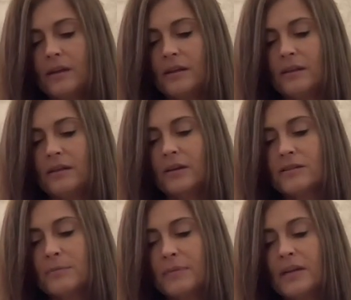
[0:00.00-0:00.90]

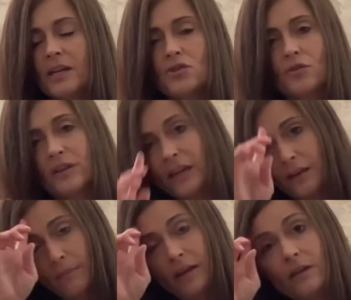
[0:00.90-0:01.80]
there's a potential that
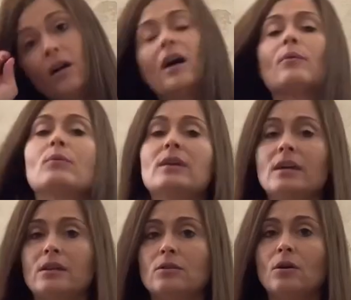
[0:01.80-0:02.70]
it may not
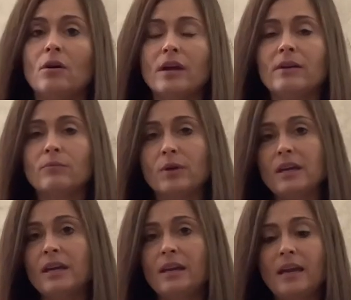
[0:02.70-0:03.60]
rekindle and
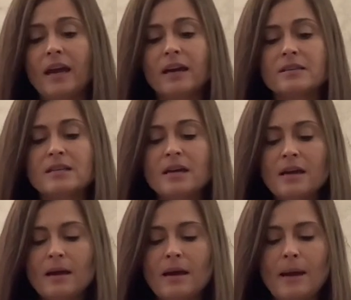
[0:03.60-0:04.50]
reconnect.
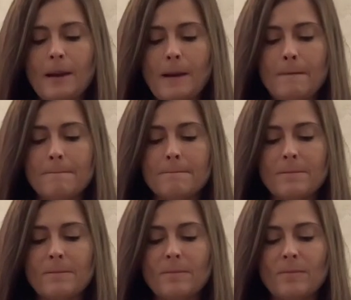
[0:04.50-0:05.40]

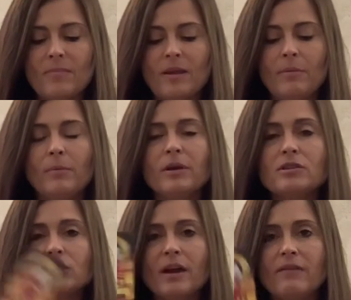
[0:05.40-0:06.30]
But we
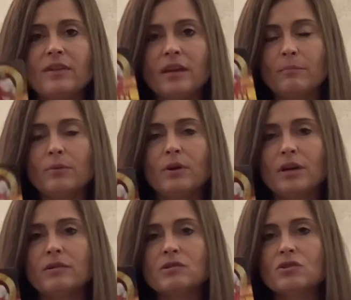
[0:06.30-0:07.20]
also have the Emperor
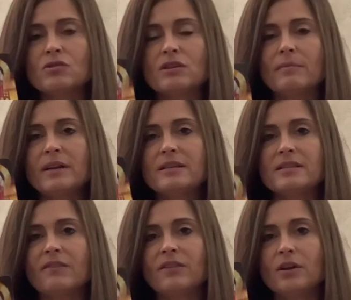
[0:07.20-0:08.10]
here, so somebody
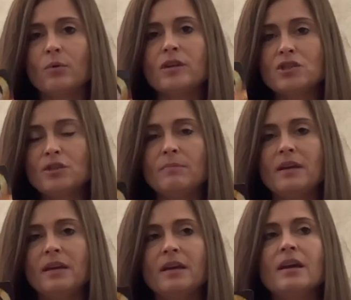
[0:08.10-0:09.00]
is definitely going to
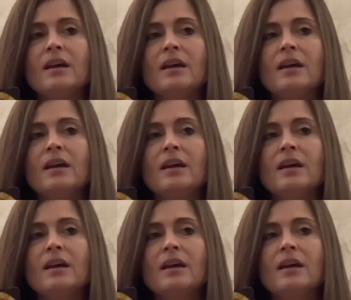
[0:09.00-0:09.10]
be,